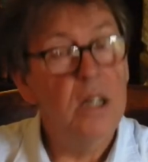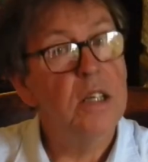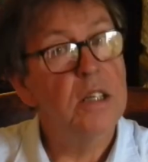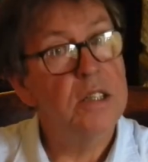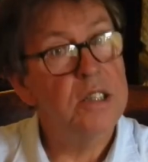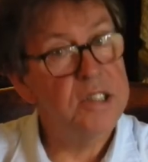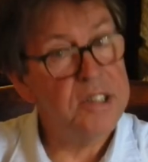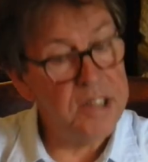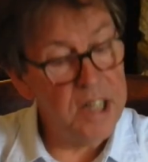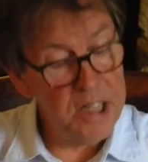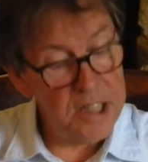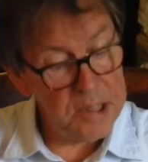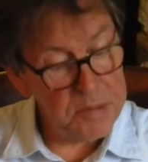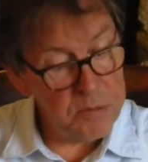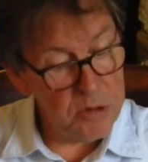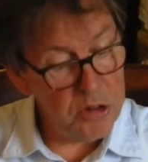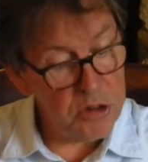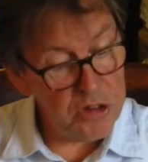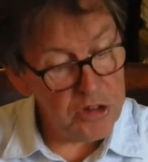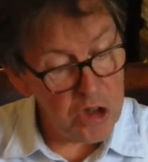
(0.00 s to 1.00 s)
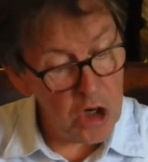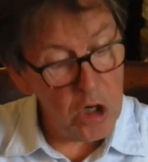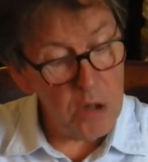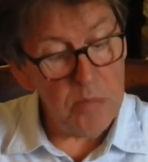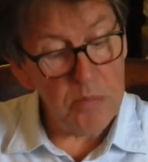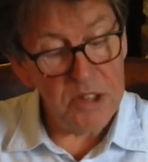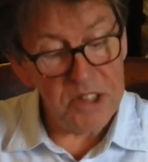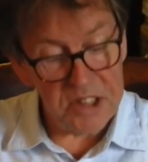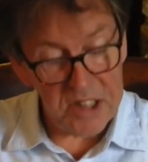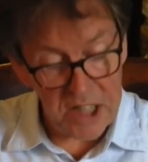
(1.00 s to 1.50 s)
The salesman's
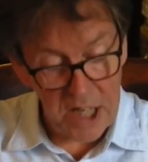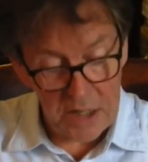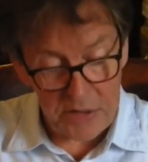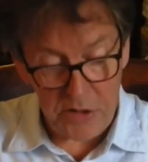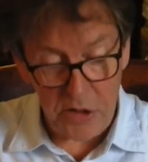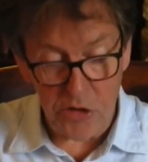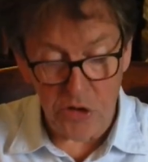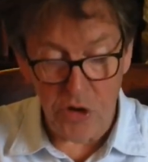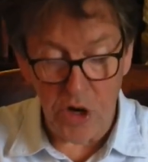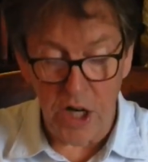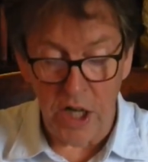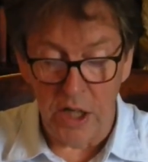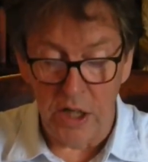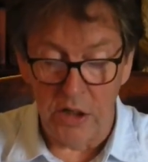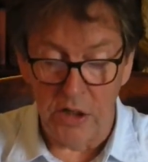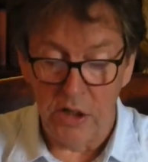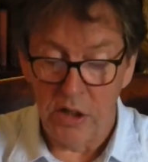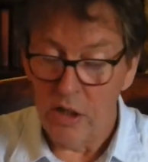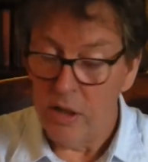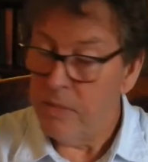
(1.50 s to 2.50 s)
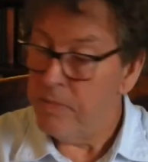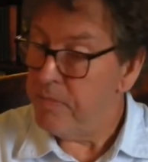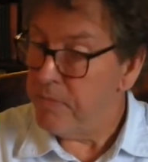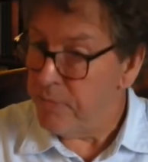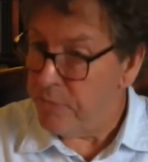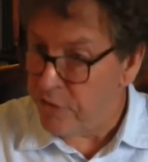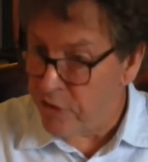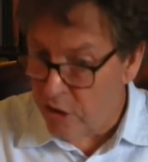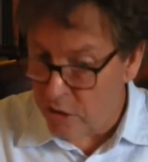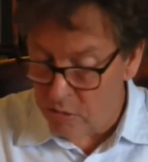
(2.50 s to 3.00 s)
job is to get the trade.
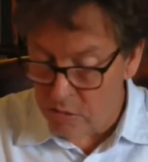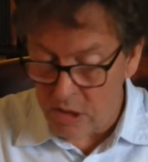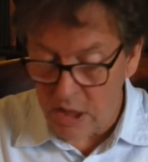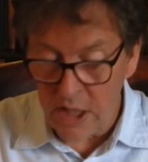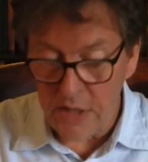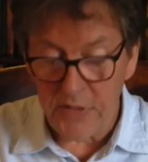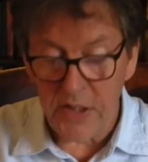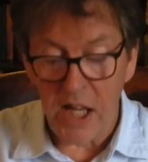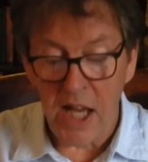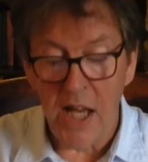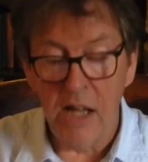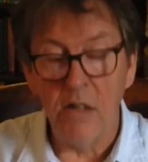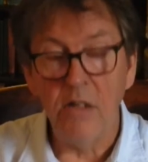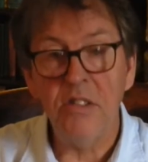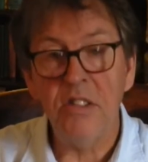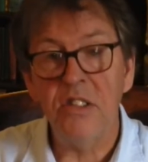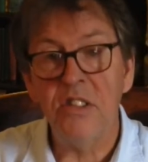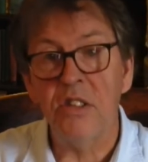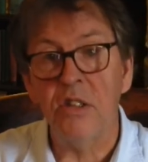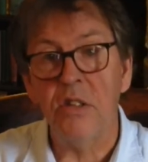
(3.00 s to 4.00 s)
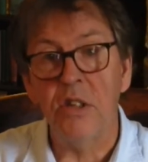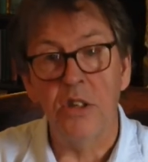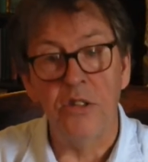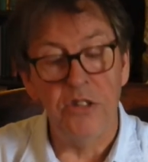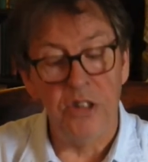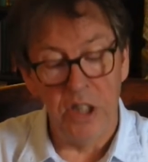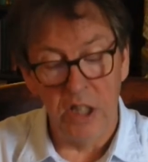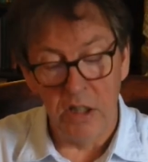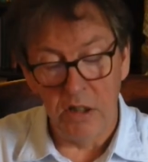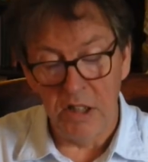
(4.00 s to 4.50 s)
Don't leave the house till the
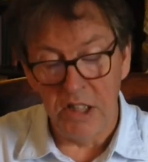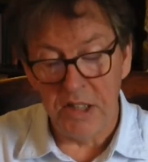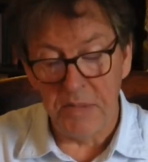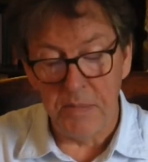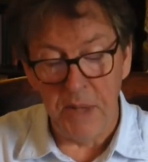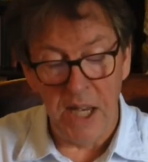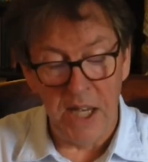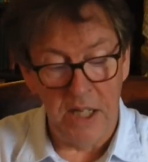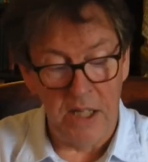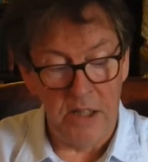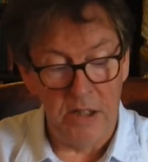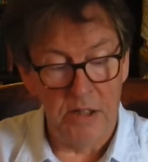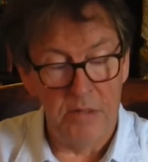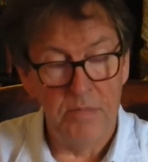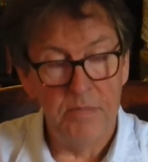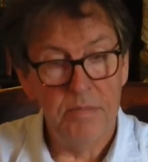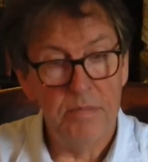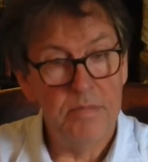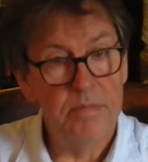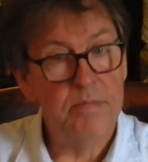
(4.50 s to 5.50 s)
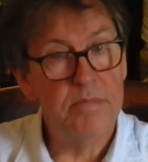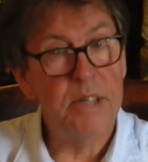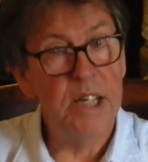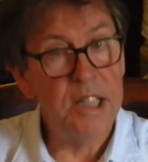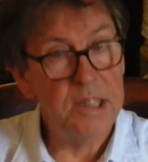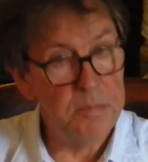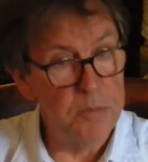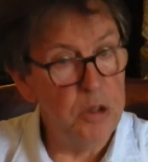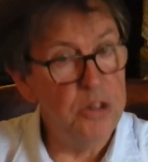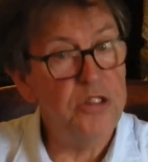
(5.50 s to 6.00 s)
deal is made.
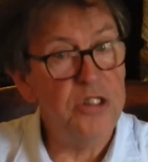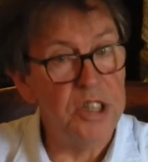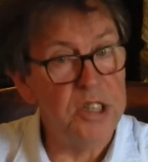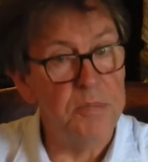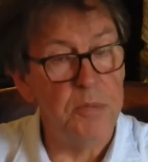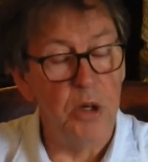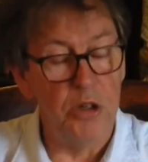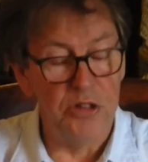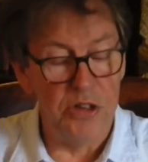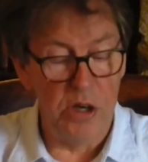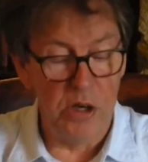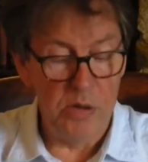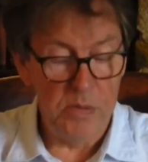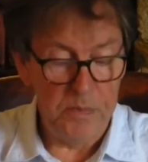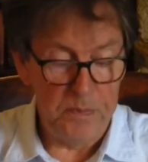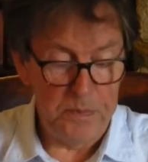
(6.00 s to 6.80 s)
That's Monty's motto.